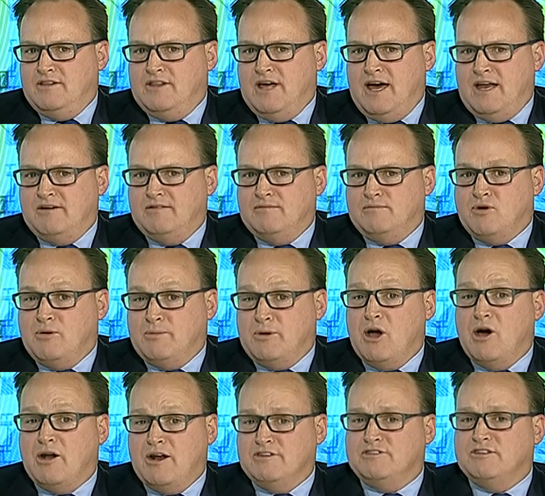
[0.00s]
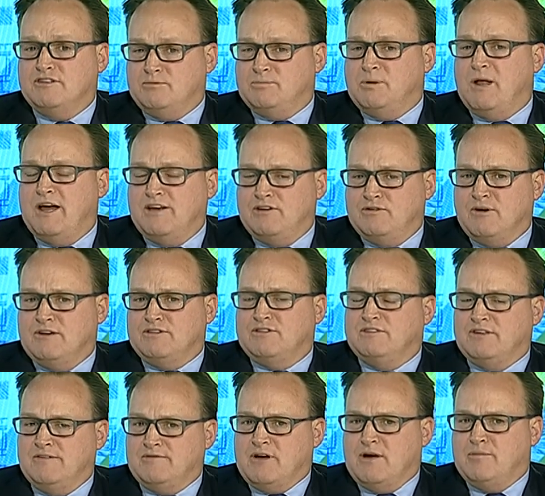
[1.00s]
that property owner has explained to us as
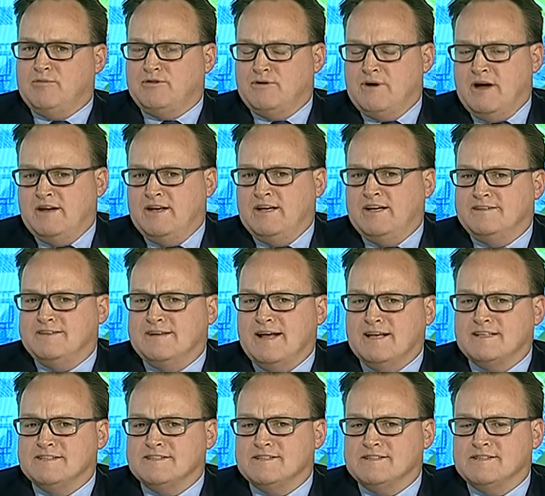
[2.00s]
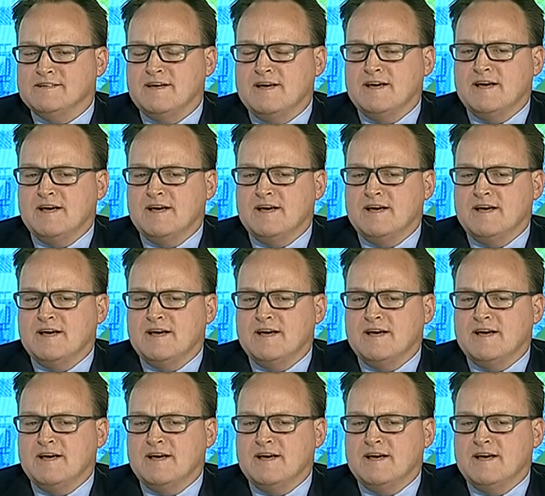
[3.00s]
they've come through our needs analysis.